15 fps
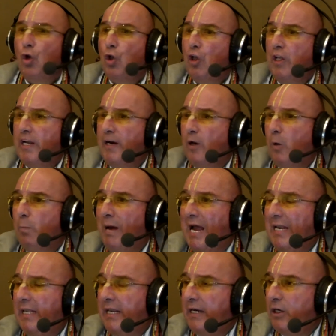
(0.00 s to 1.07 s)
little by
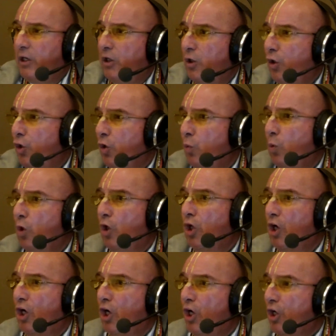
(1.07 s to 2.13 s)
little you will
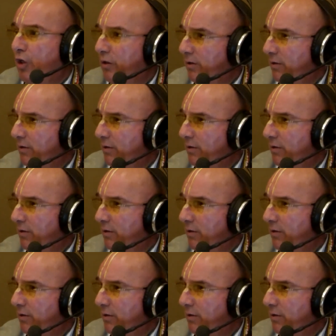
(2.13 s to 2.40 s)
learn.